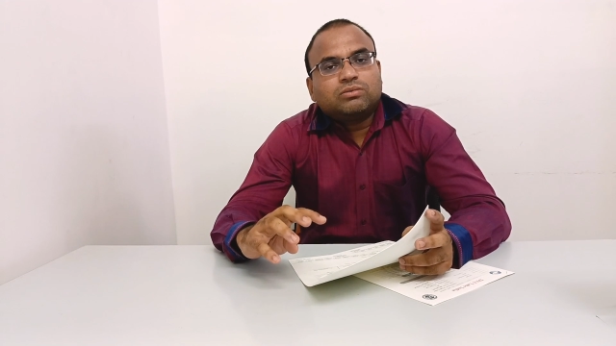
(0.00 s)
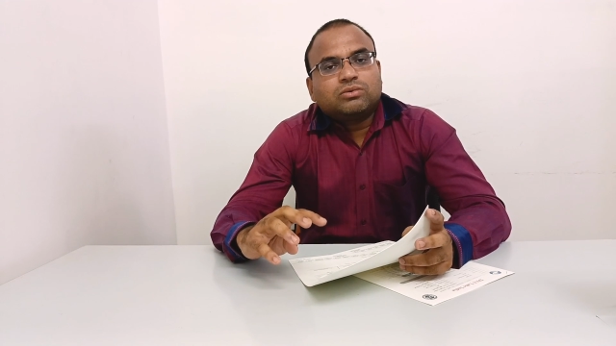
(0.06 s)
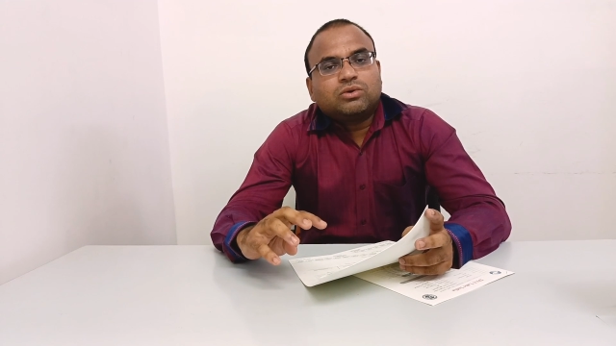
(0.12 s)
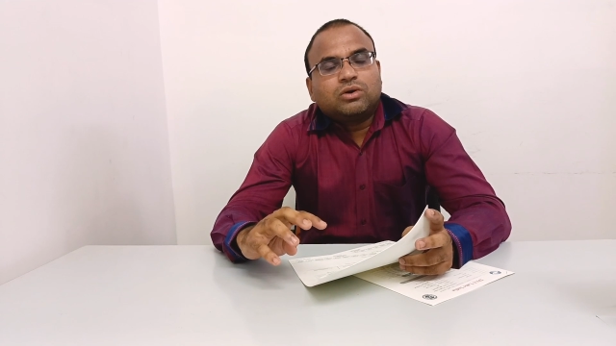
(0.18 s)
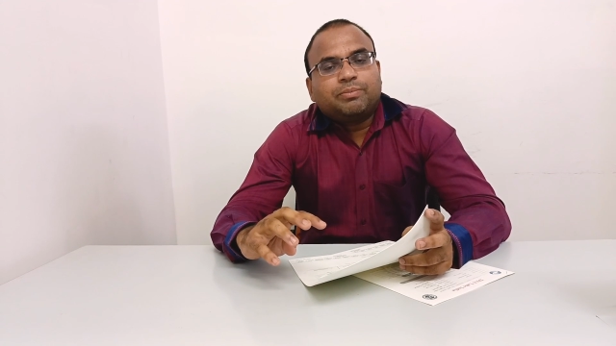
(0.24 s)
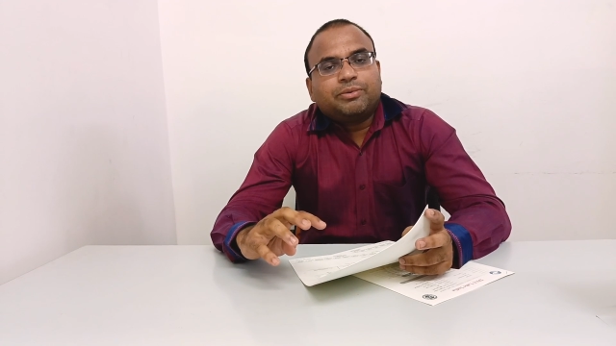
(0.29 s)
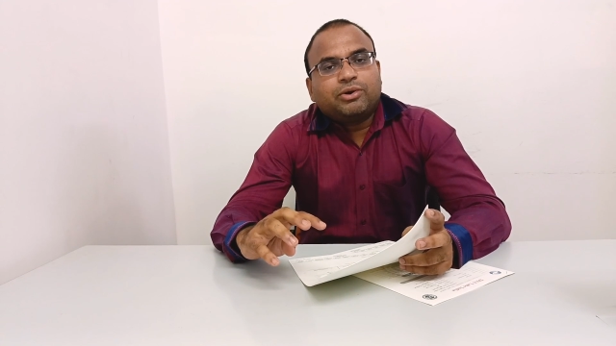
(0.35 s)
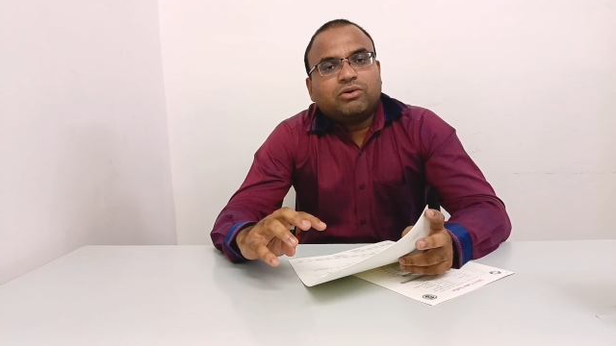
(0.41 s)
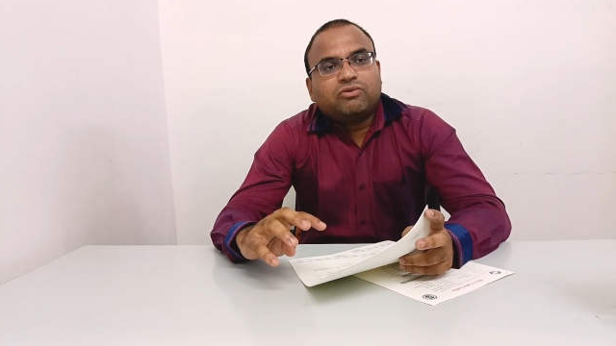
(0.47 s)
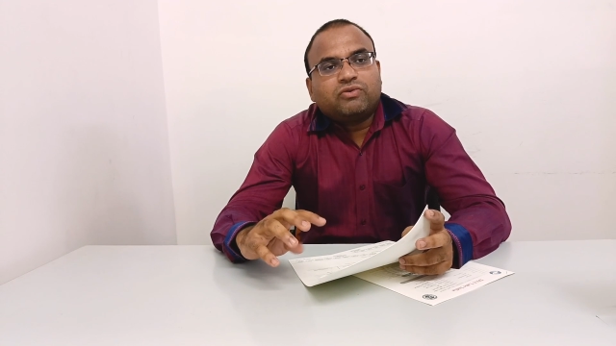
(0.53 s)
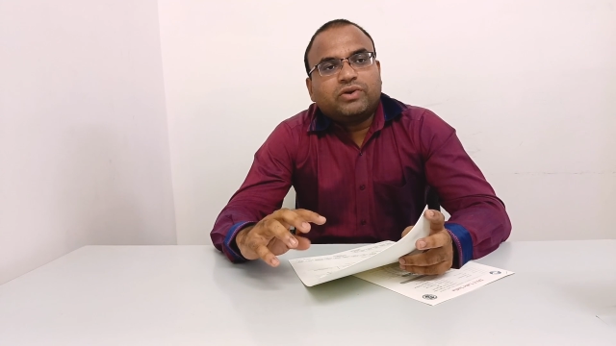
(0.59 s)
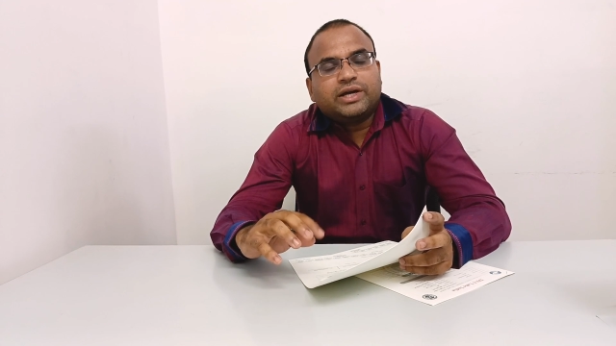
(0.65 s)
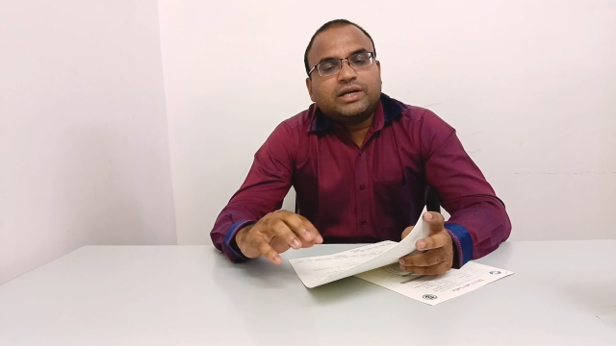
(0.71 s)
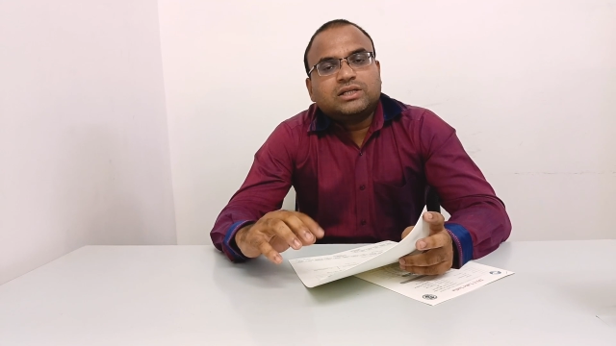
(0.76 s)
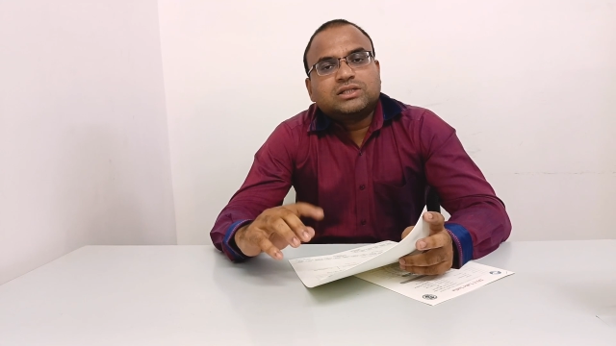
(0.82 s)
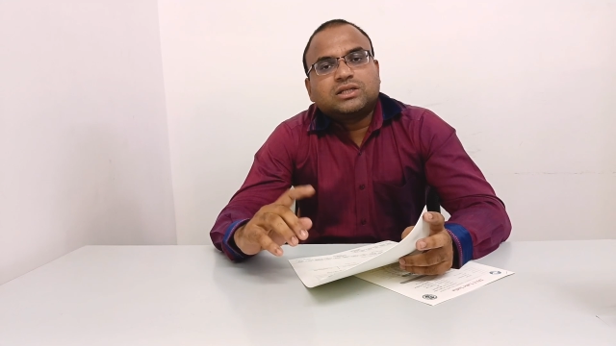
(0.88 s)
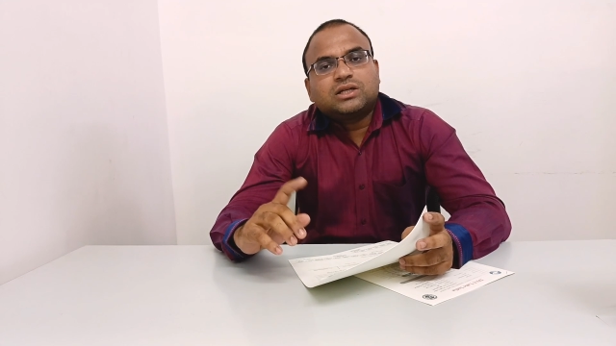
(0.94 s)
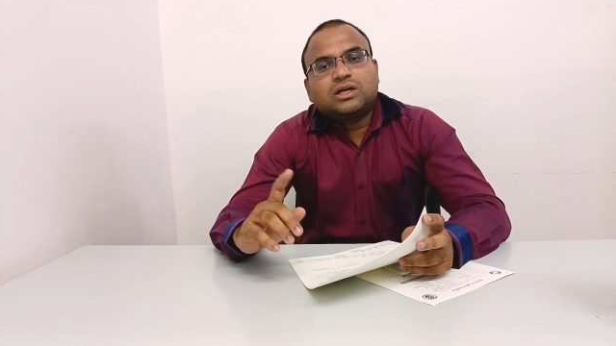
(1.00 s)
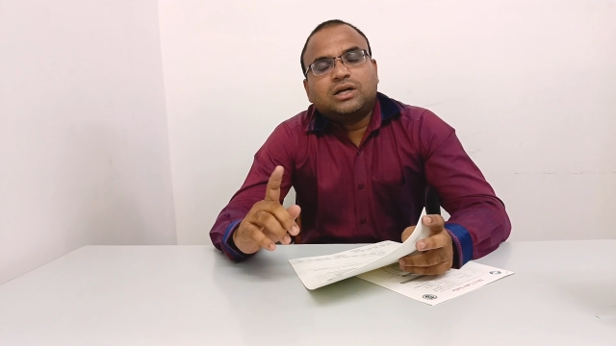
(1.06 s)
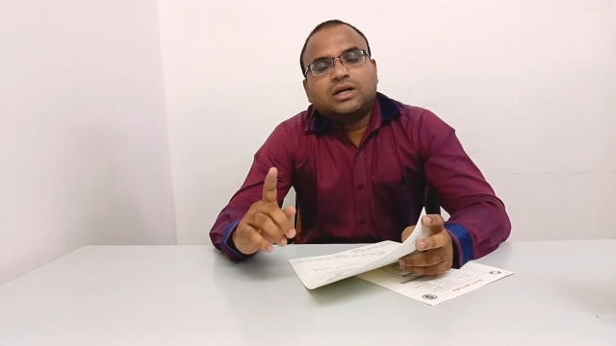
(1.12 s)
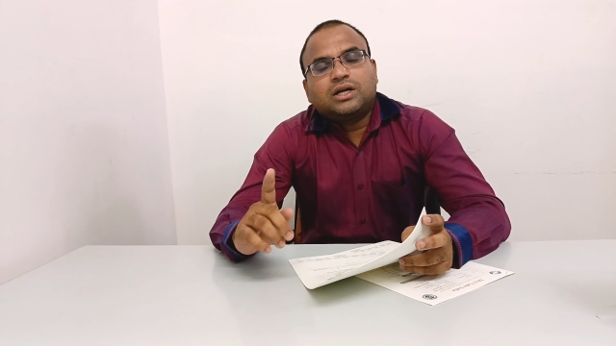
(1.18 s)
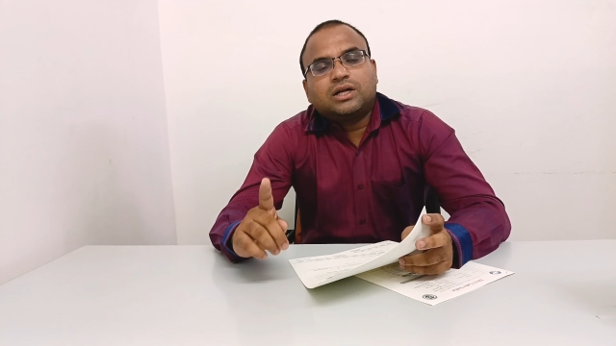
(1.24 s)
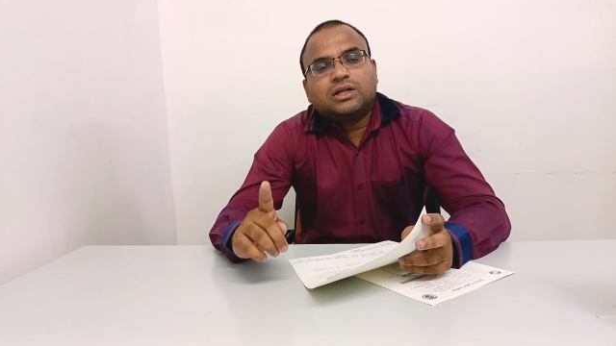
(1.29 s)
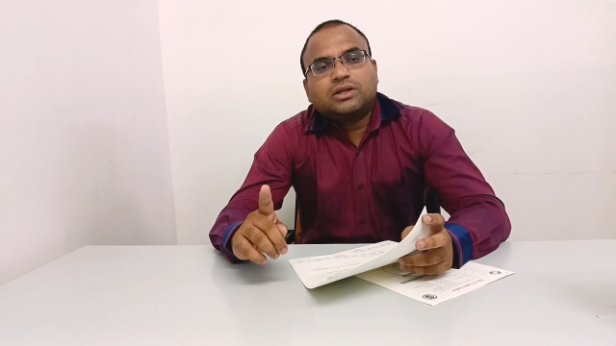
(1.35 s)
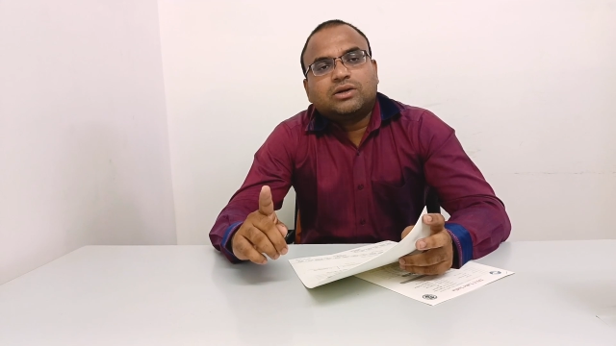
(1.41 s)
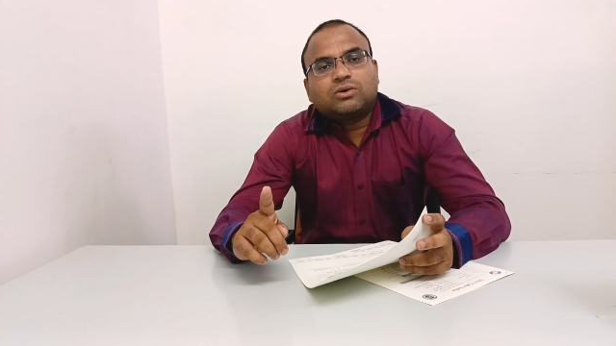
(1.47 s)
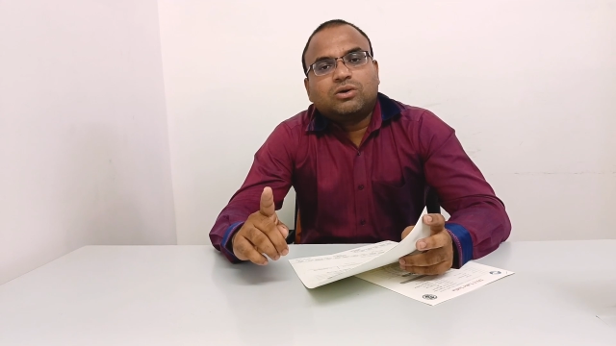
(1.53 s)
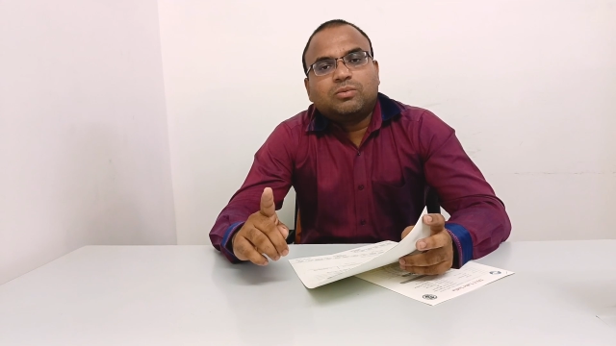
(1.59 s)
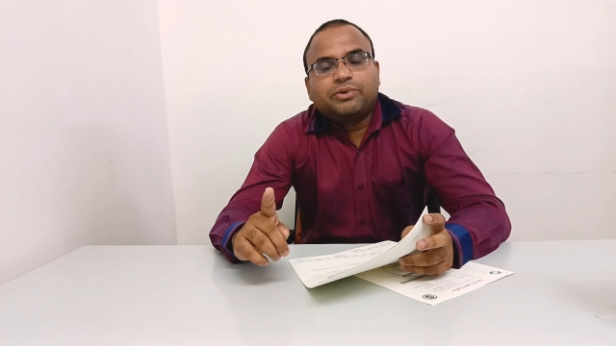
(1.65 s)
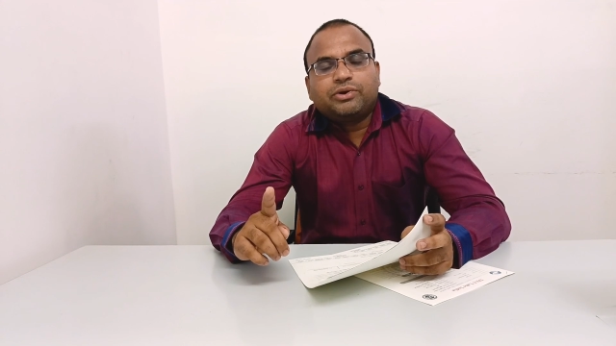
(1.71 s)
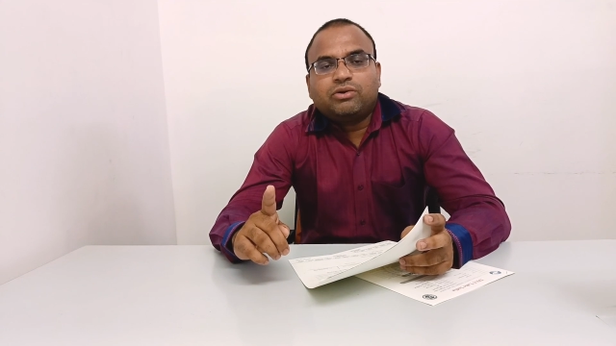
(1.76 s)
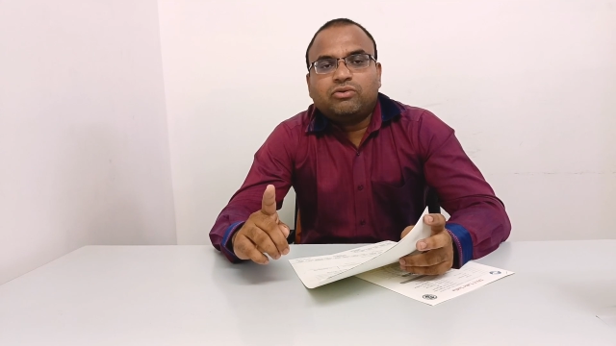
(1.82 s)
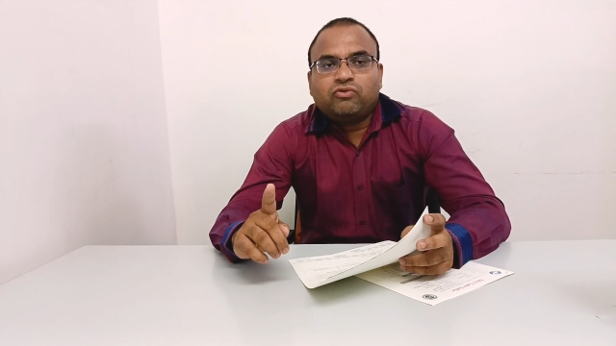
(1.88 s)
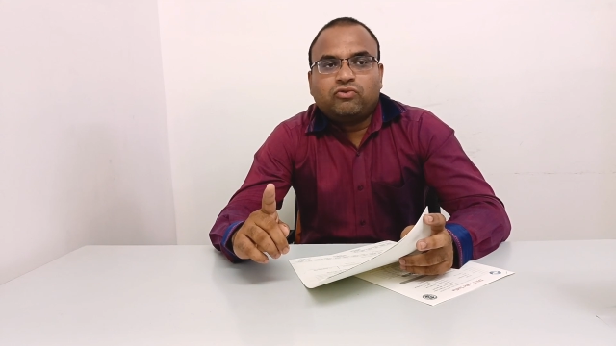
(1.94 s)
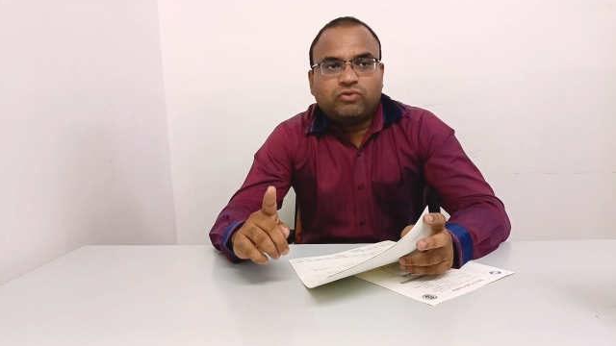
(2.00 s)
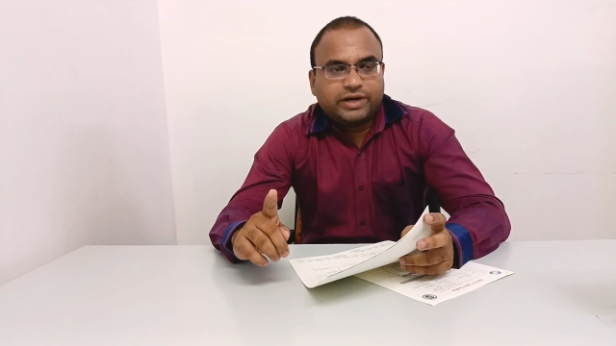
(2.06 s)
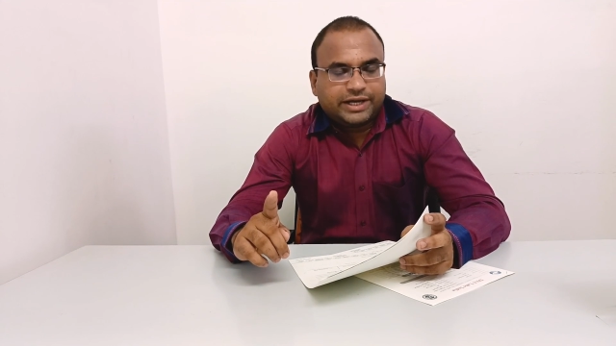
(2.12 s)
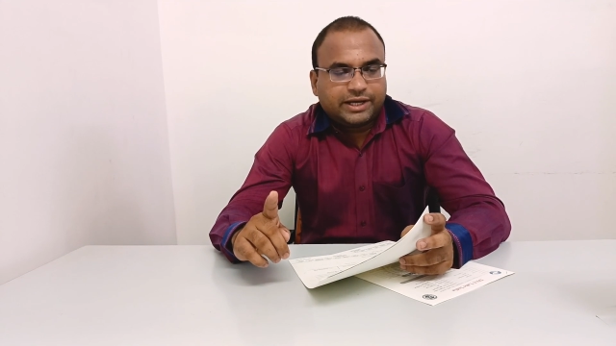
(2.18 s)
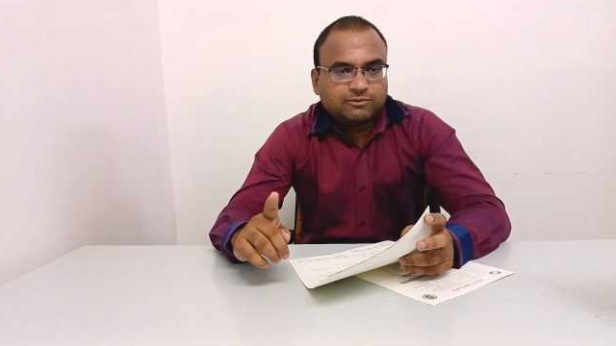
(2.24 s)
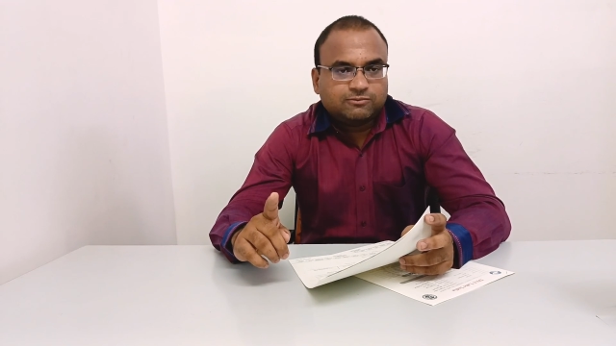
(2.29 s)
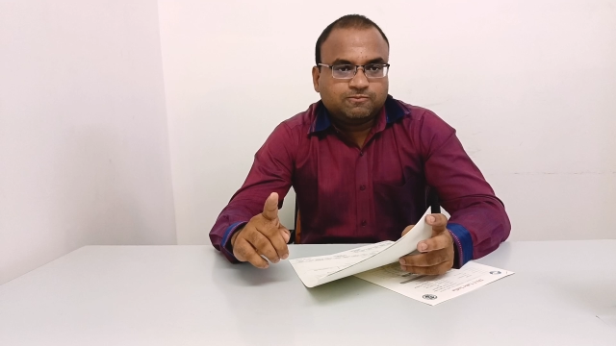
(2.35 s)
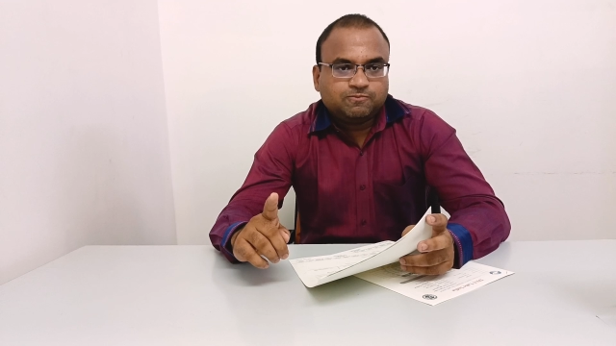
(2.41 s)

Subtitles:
copy of X and another copy of Y.